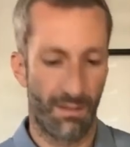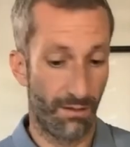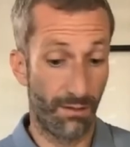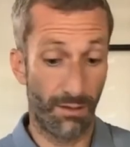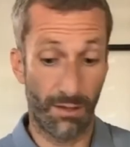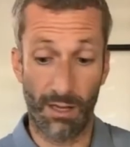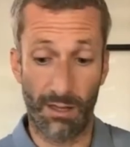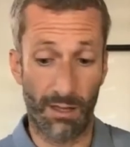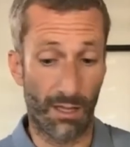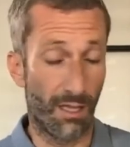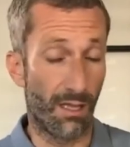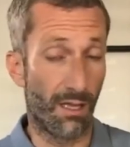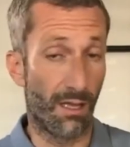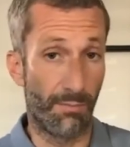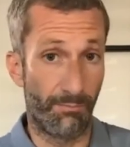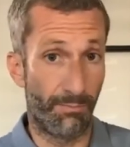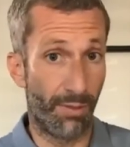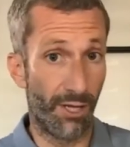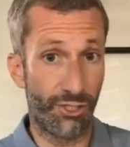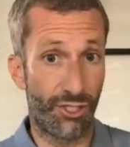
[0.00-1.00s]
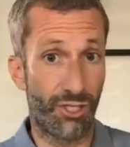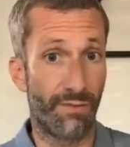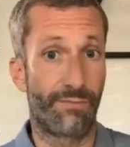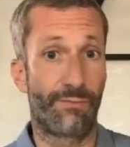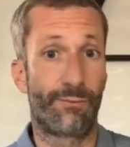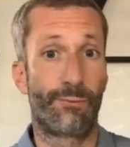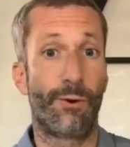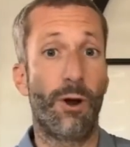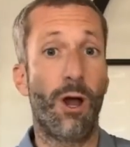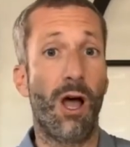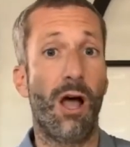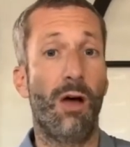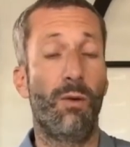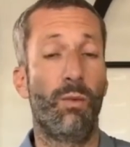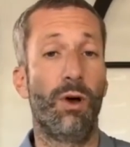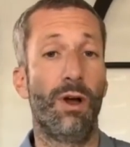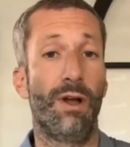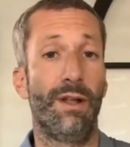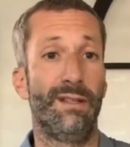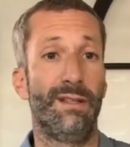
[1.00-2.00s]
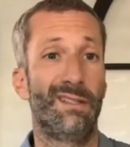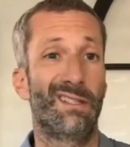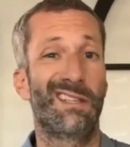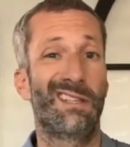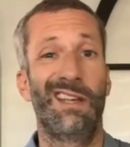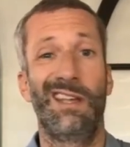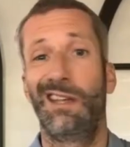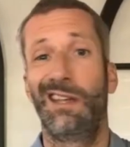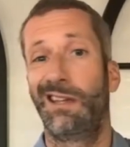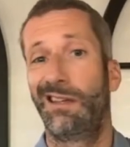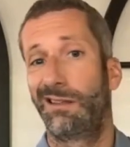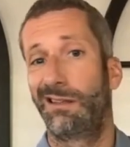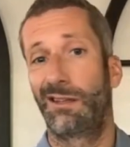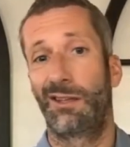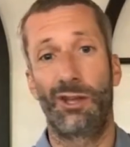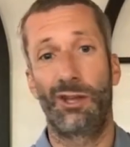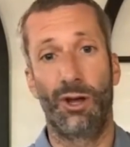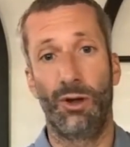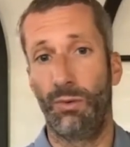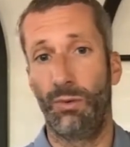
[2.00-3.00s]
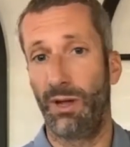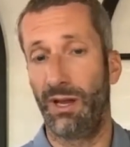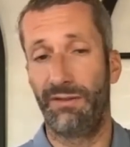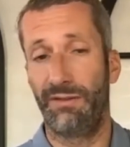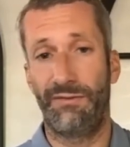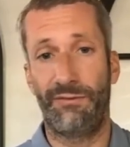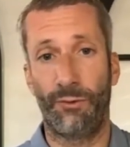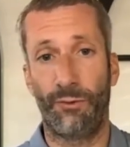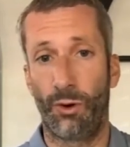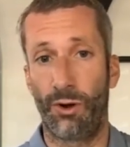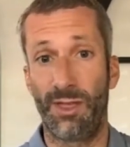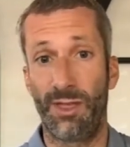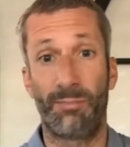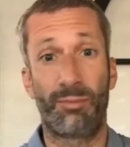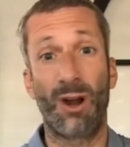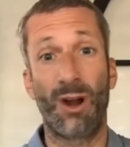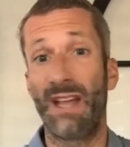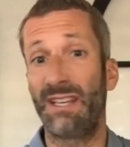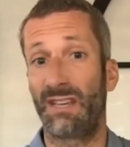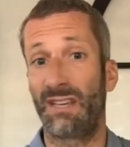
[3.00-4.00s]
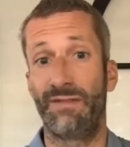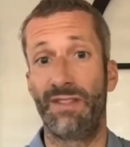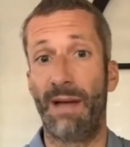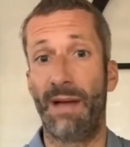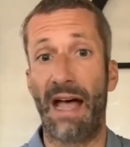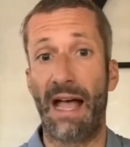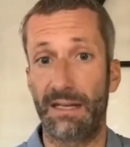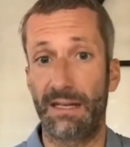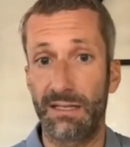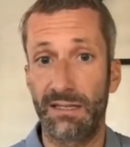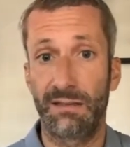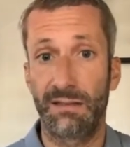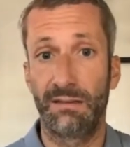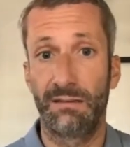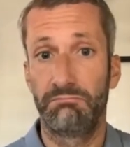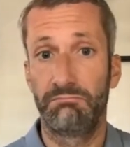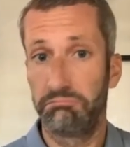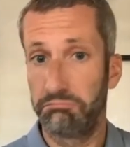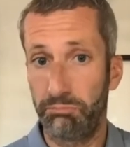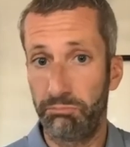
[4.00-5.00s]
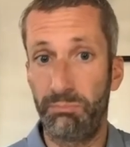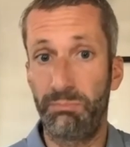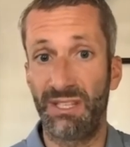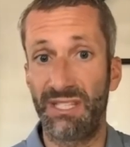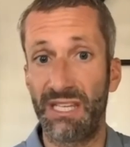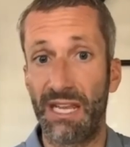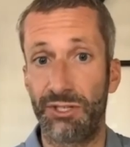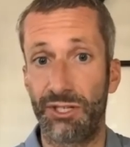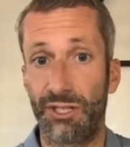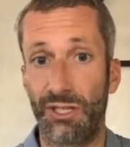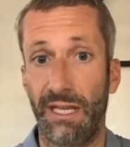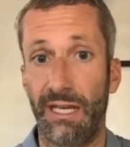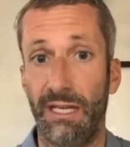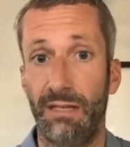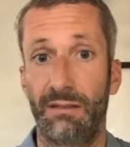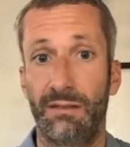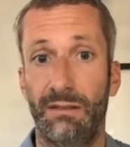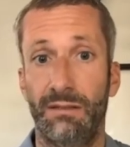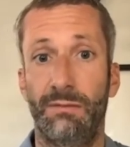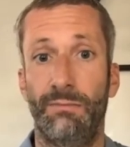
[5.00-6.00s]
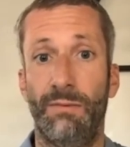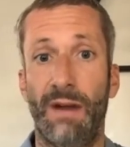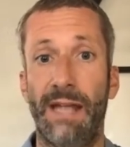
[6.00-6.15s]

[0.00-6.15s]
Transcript: a bunch of raw ones going for the price of the box, potentially, right?